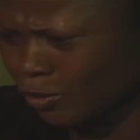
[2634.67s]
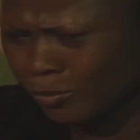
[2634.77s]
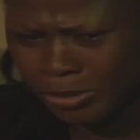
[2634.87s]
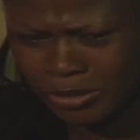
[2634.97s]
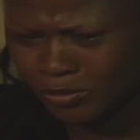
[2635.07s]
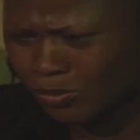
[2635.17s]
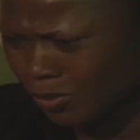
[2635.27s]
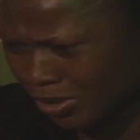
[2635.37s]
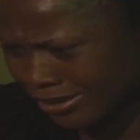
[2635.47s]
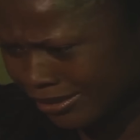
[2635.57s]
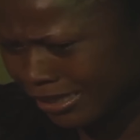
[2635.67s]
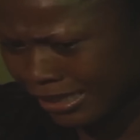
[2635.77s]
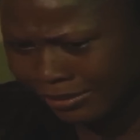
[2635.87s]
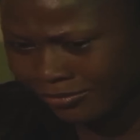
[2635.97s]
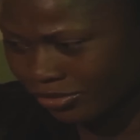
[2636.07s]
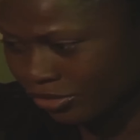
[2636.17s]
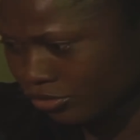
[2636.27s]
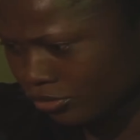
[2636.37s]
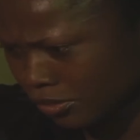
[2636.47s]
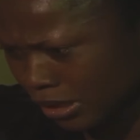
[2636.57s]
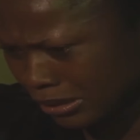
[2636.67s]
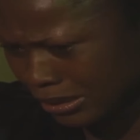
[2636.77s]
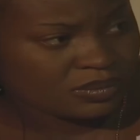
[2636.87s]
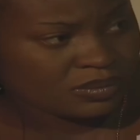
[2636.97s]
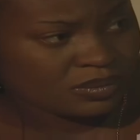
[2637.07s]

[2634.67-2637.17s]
compared to what I am going through right now.